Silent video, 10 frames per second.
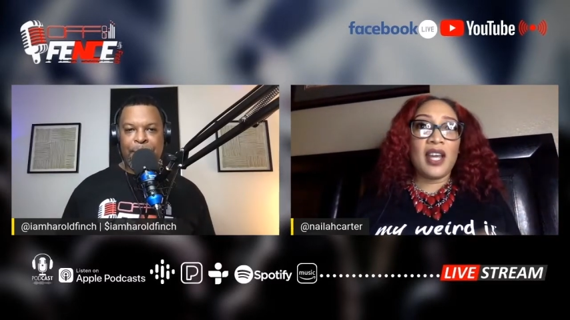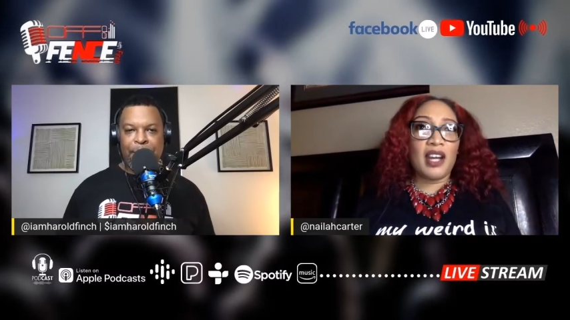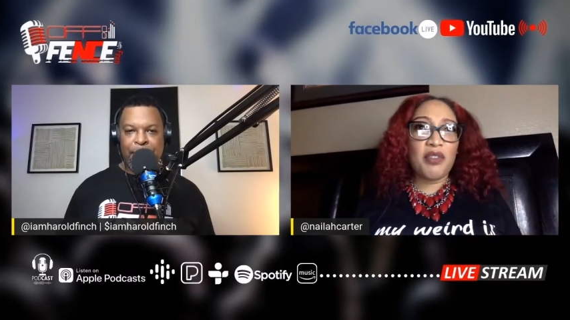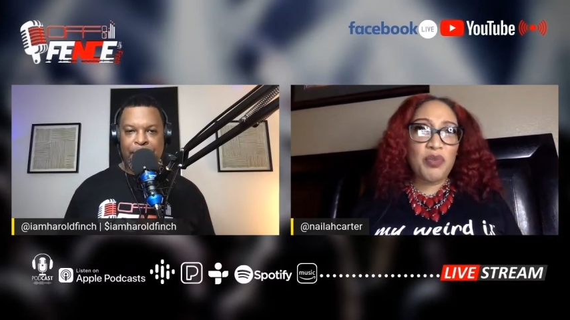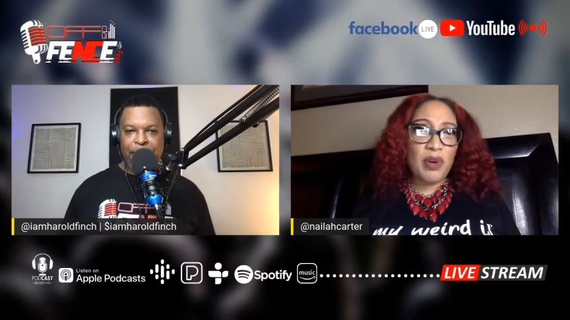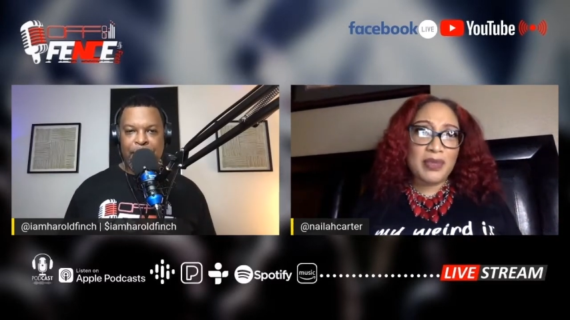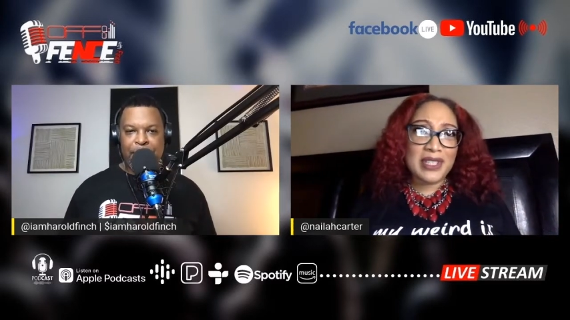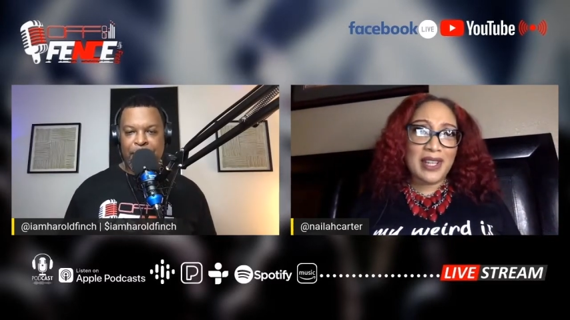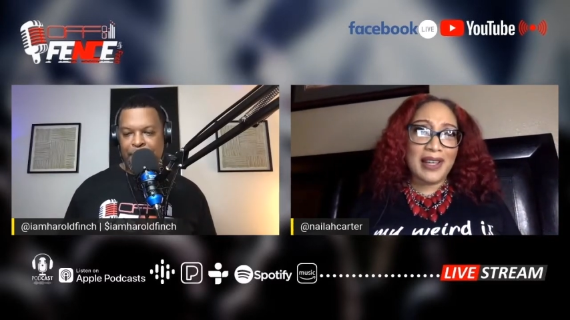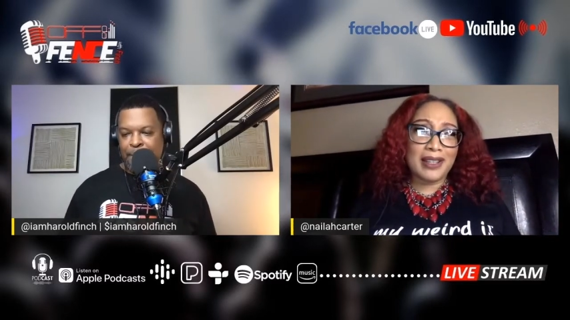Speaker 1: Everyone
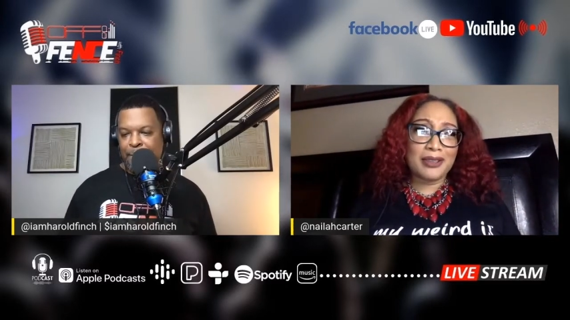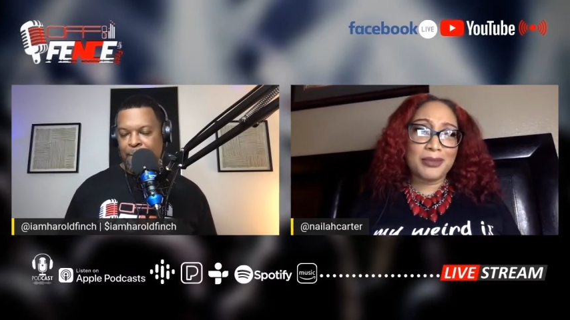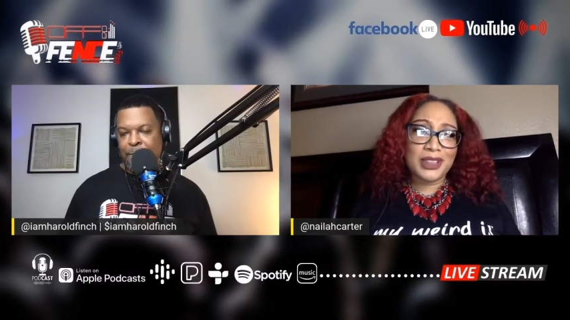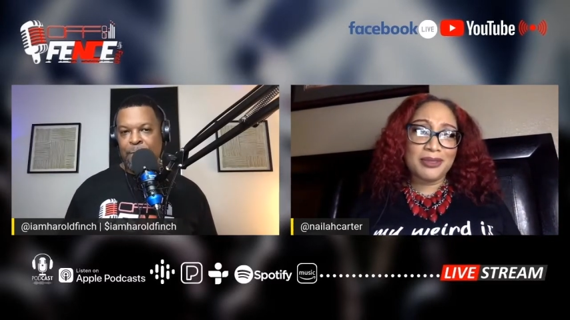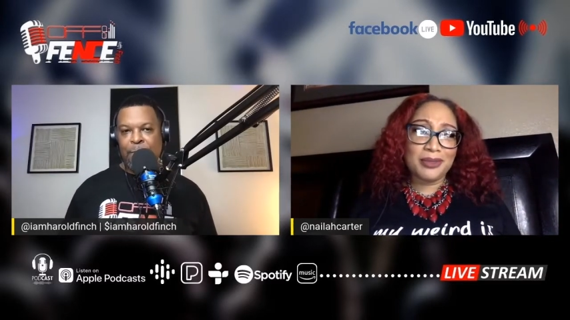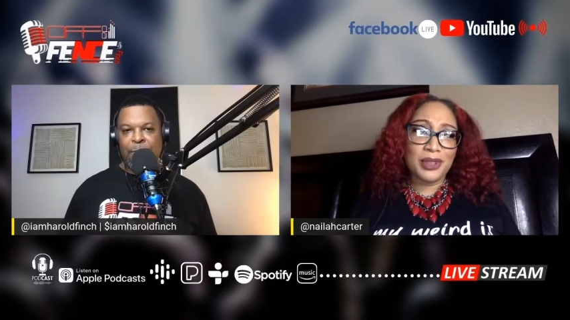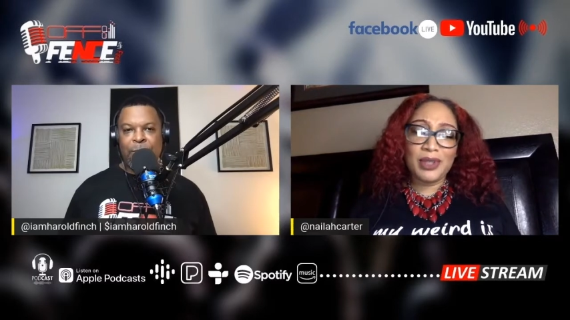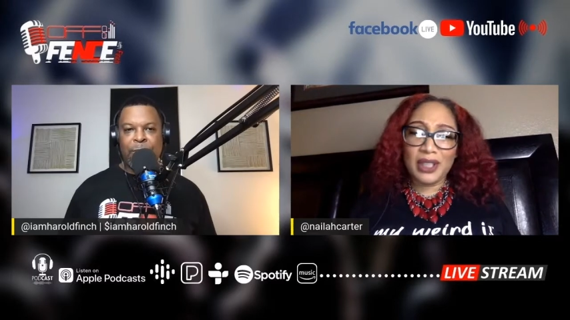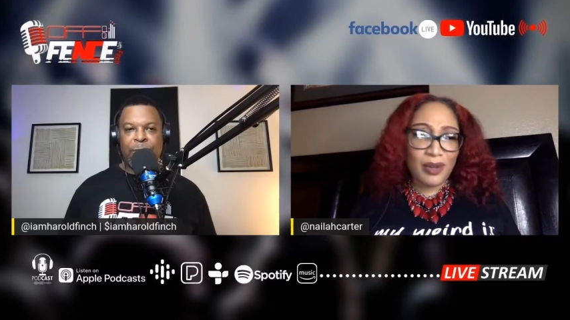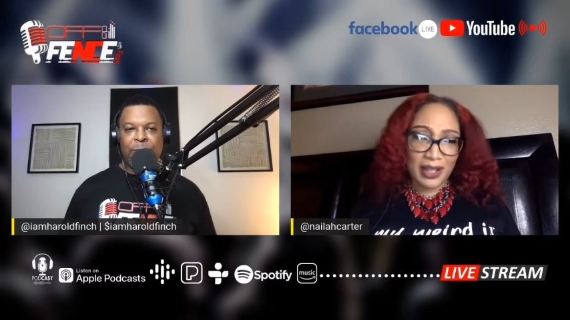was like, You
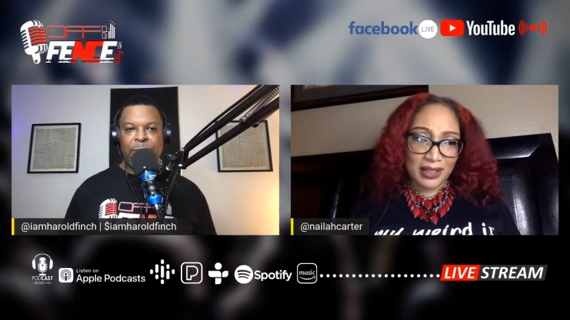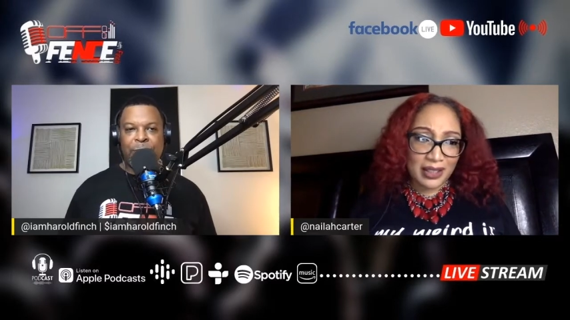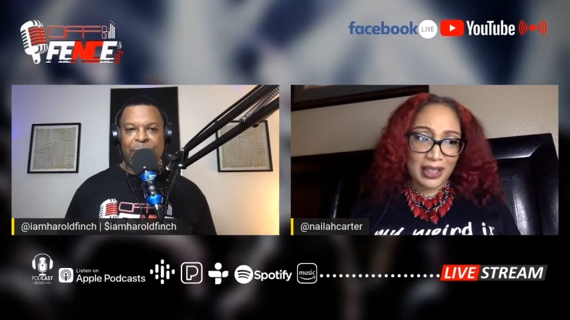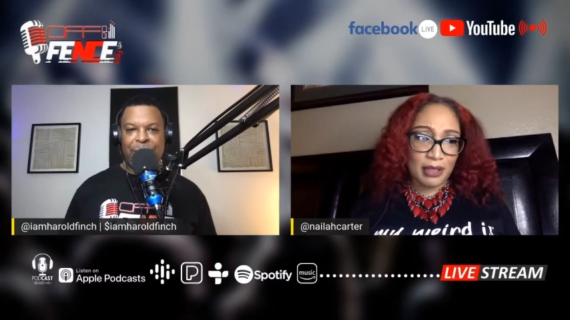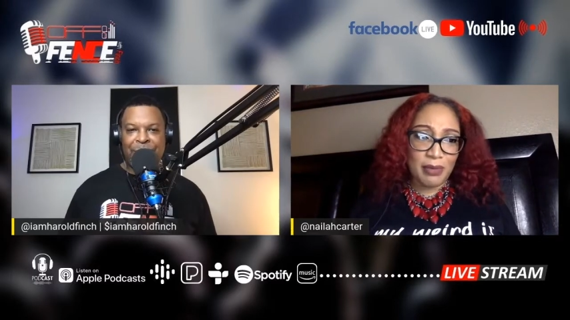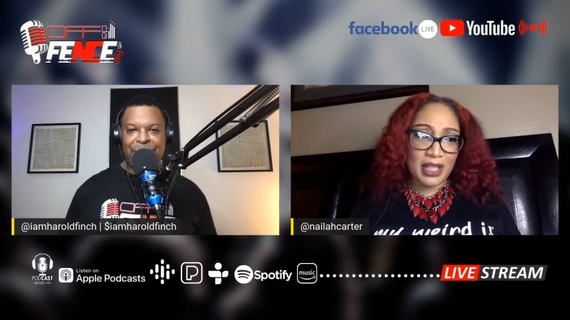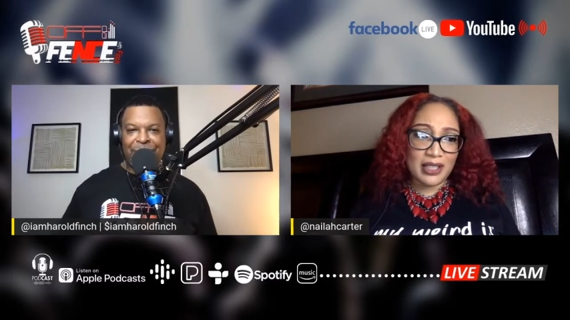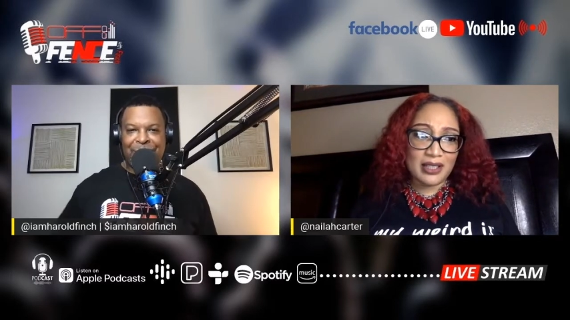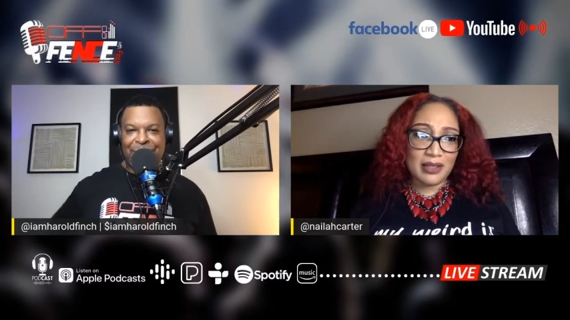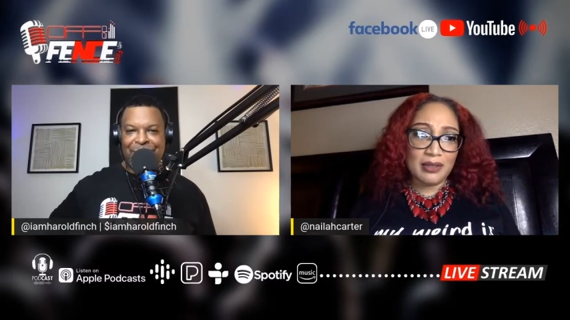didn't go out on a date by
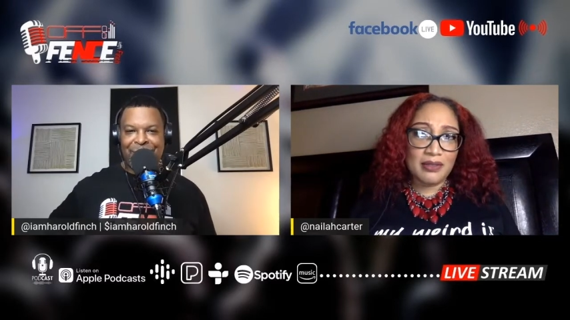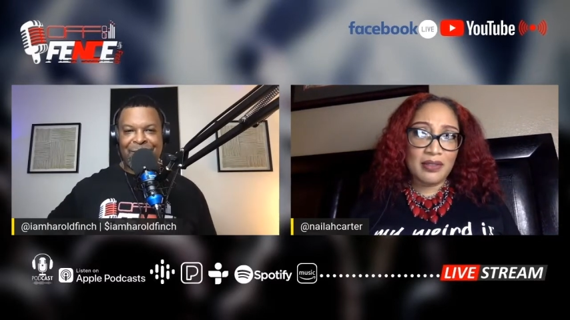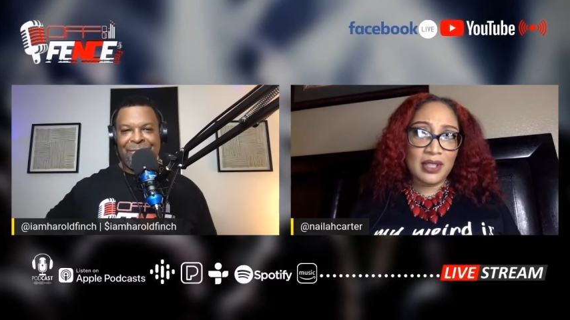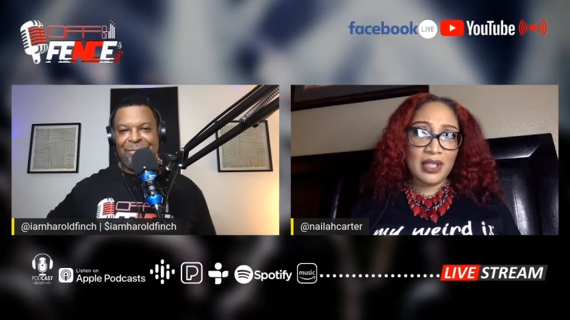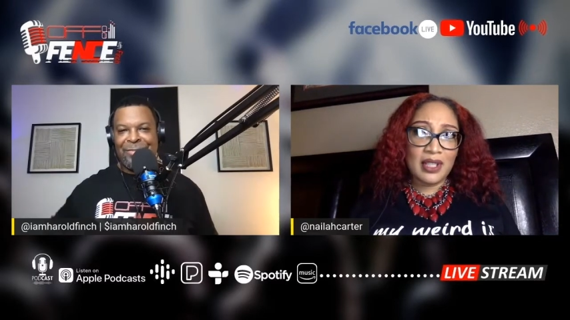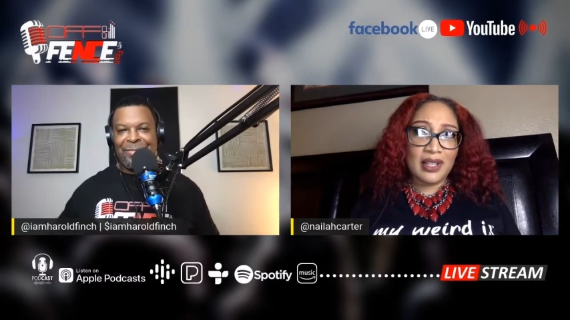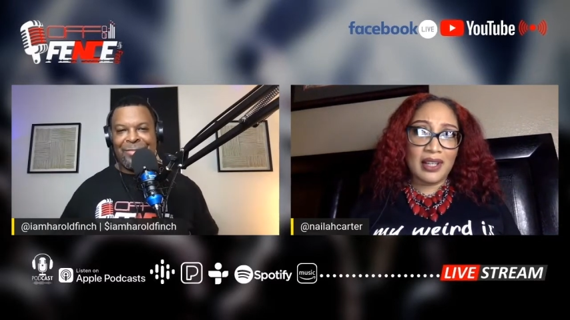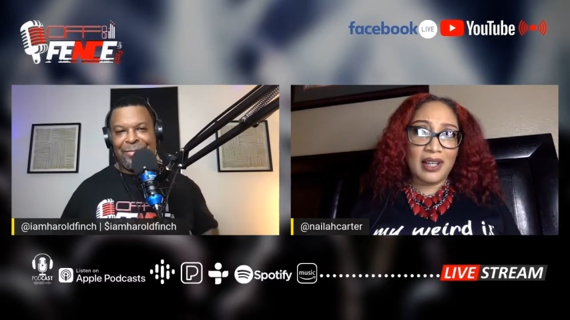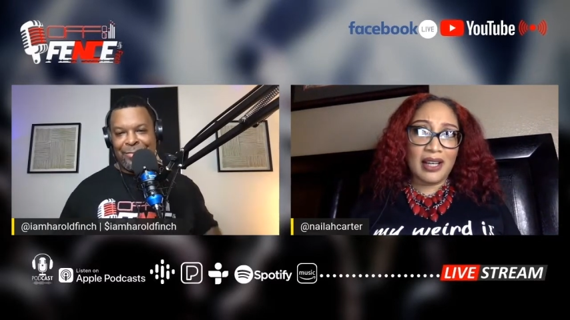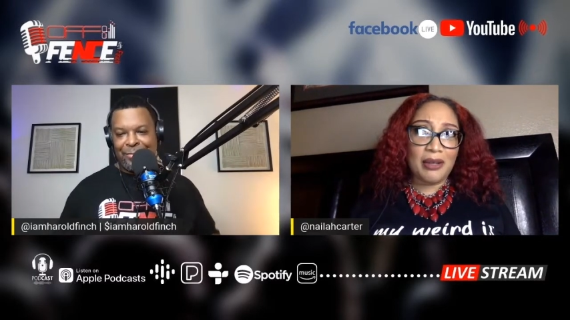yourself.
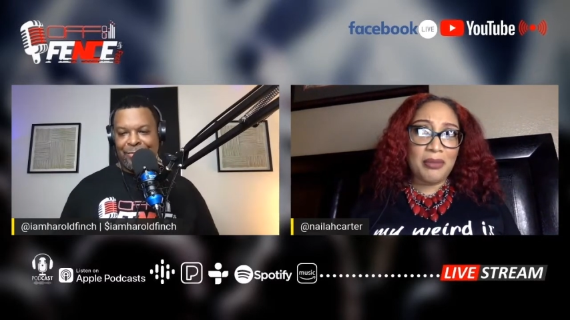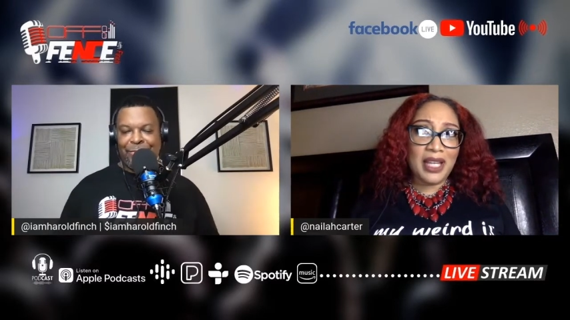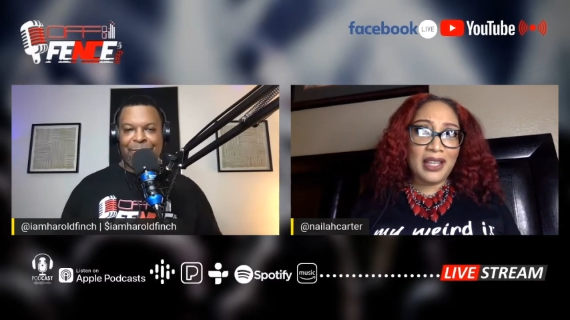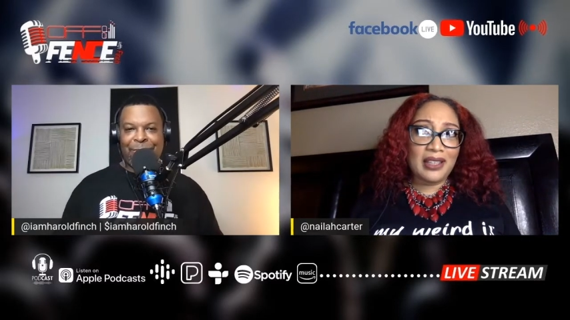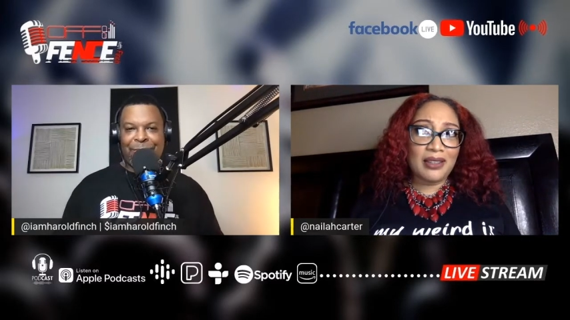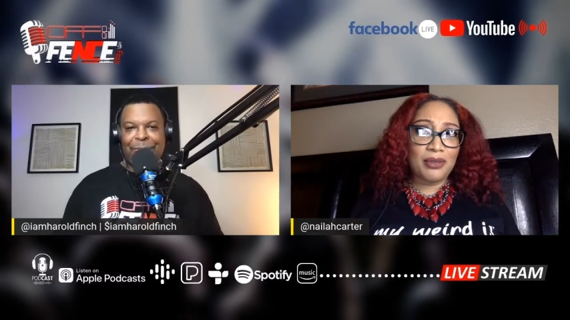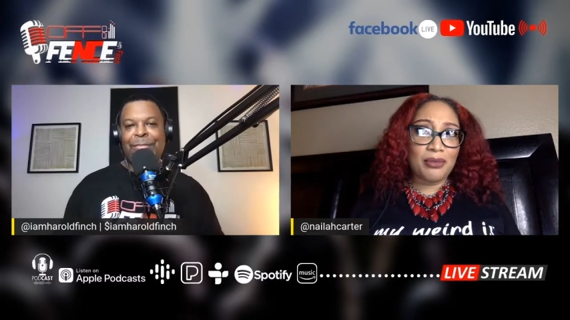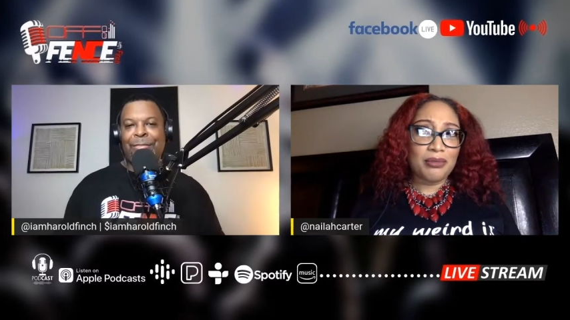I'm like,